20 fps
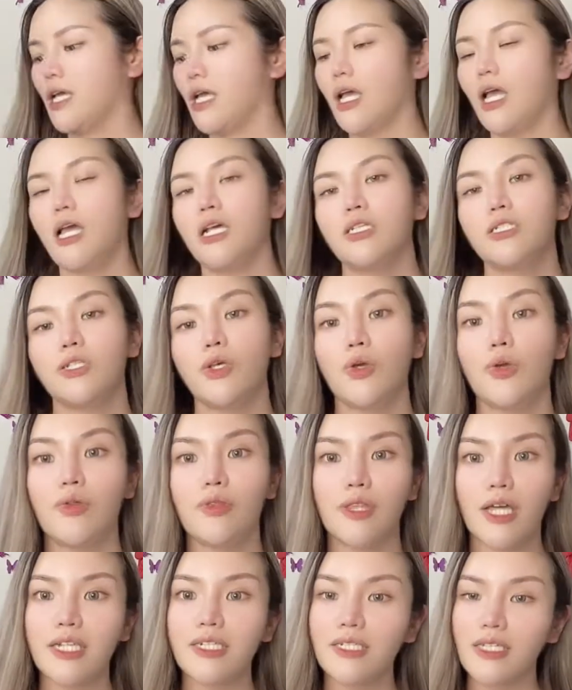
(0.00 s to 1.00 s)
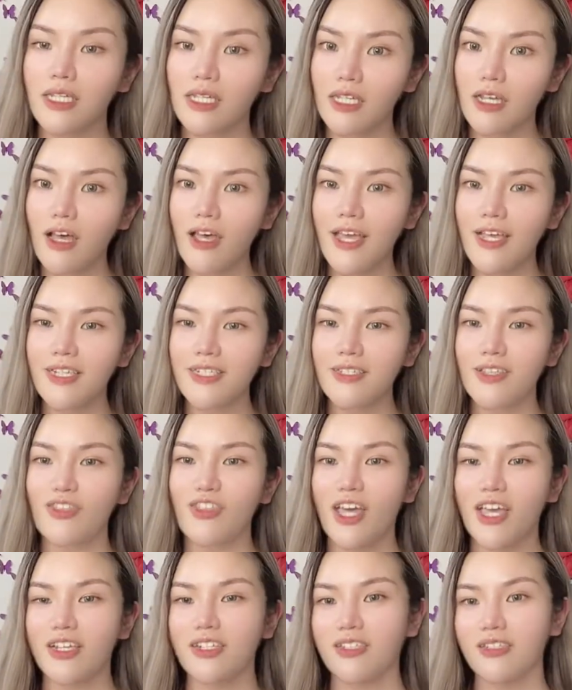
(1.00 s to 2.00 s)
So that's it, guys. That
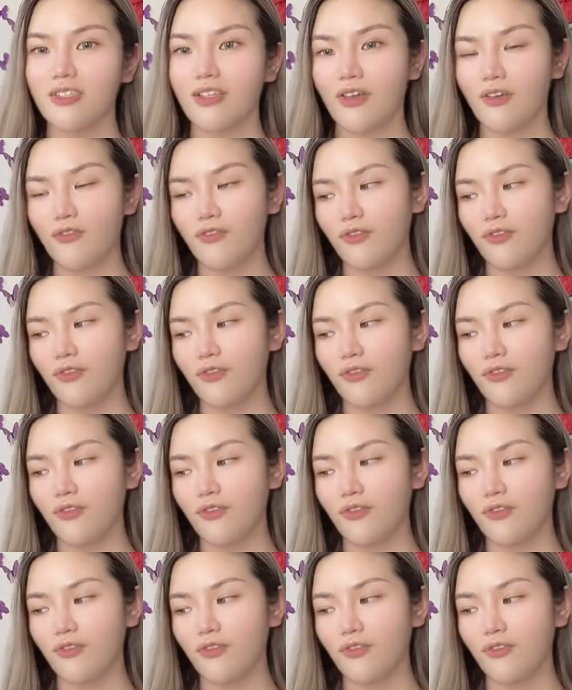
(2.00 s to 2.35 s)
is the